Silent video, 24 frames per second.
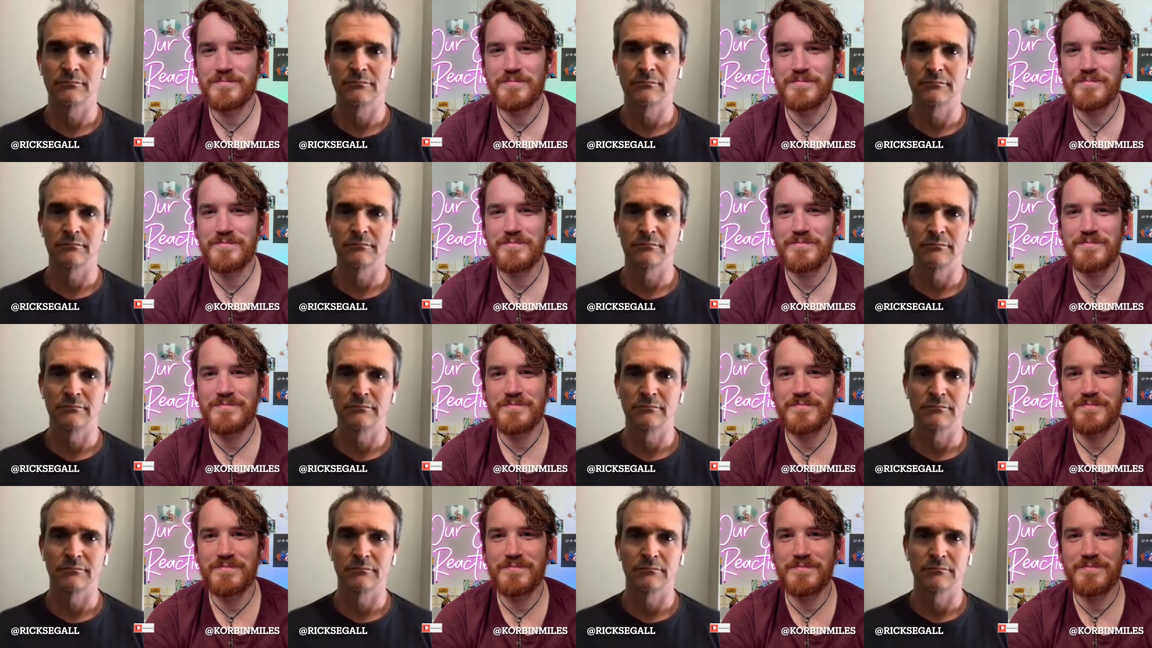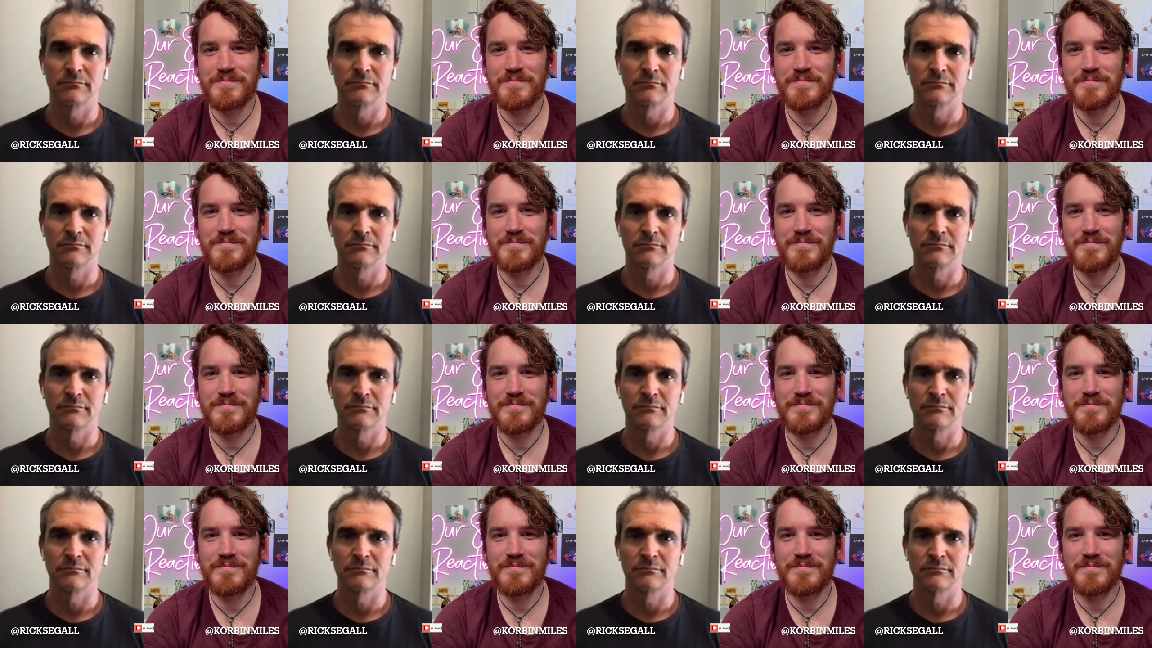
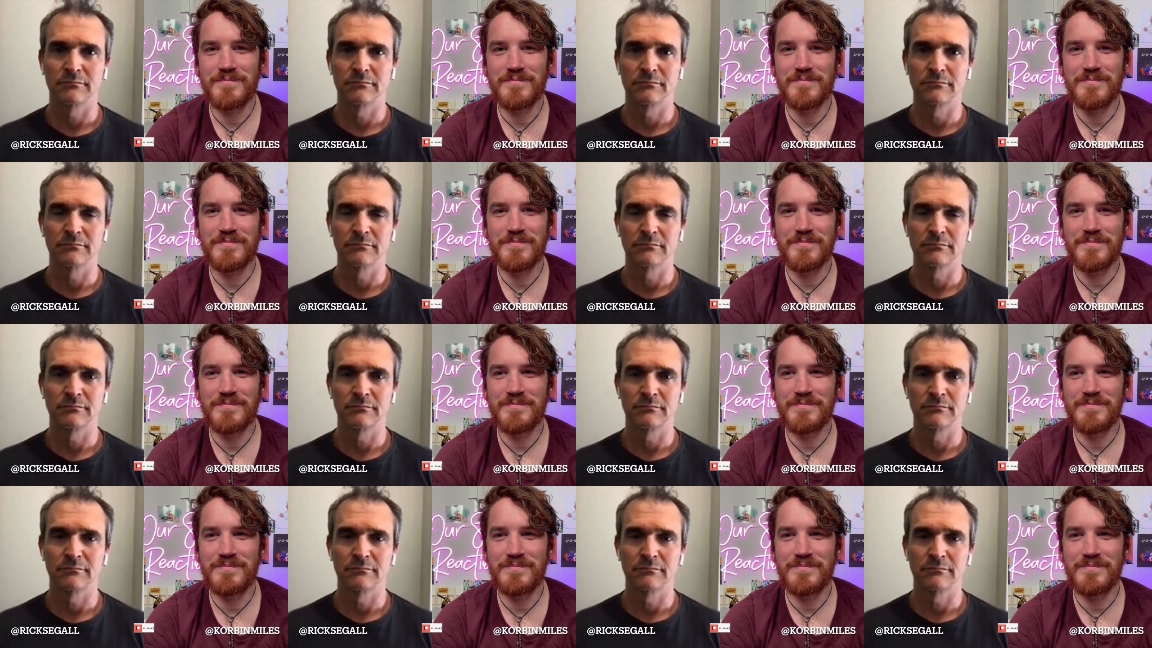(no one is talking)